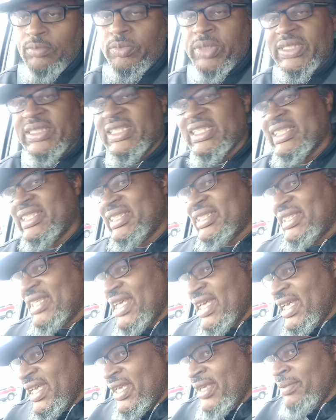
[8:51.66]
But the
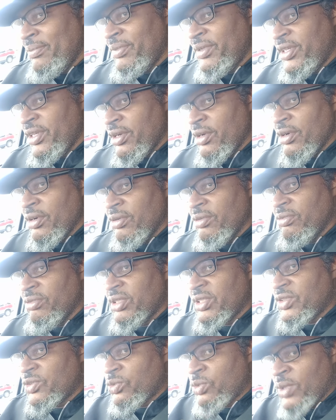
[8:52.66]
same dude
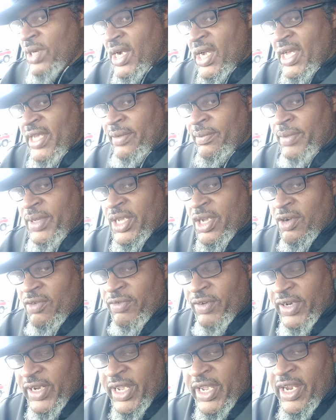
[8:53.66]
was riding me
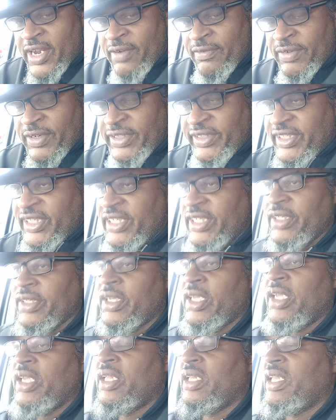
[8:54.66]
over everything.
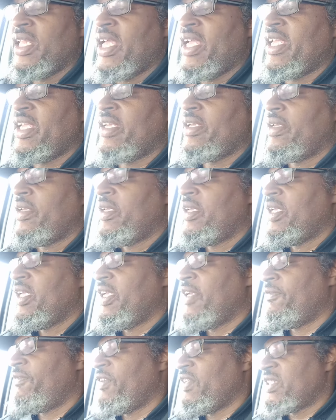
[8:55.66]
Like
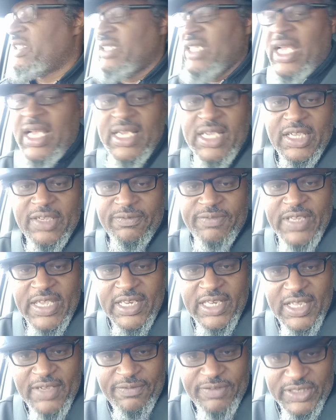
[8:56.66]
if
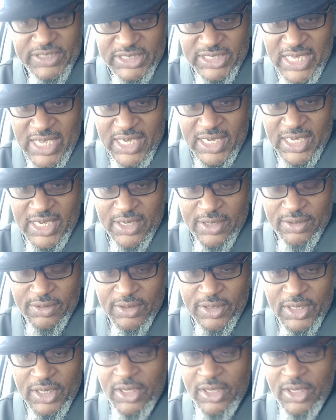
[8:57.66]
they left a sock out.